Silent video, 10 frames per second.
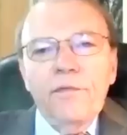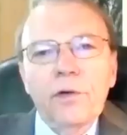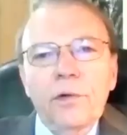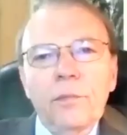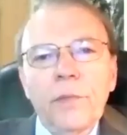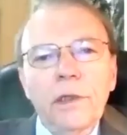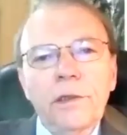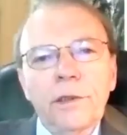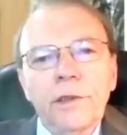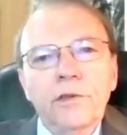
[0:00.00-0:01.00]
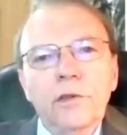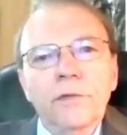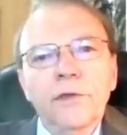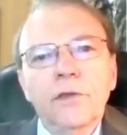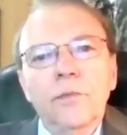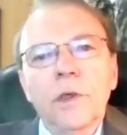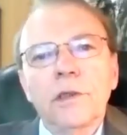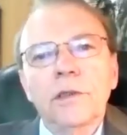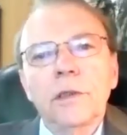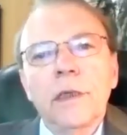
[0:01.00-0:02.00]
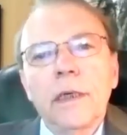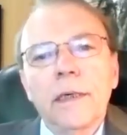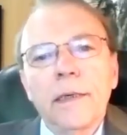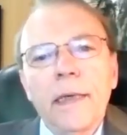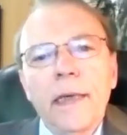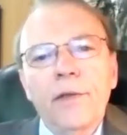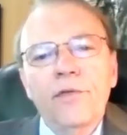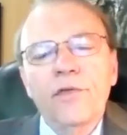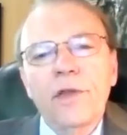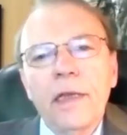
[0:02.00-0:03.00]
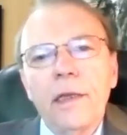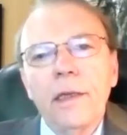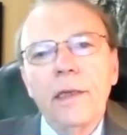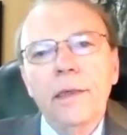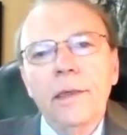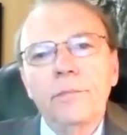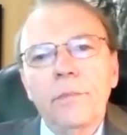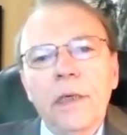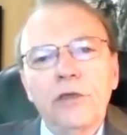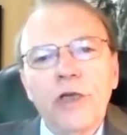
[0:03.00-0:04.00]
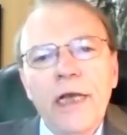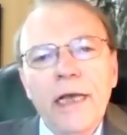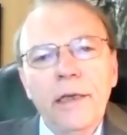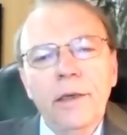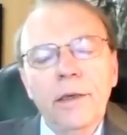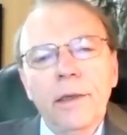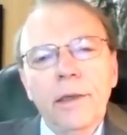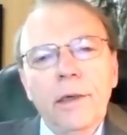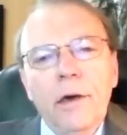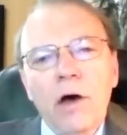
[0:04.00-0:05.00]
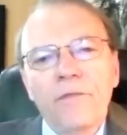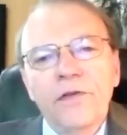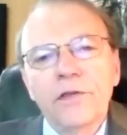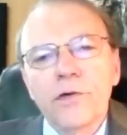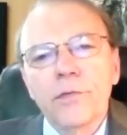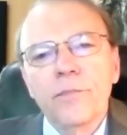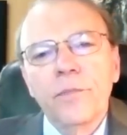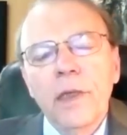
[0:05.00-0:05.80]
of your military service was as a JAG officer,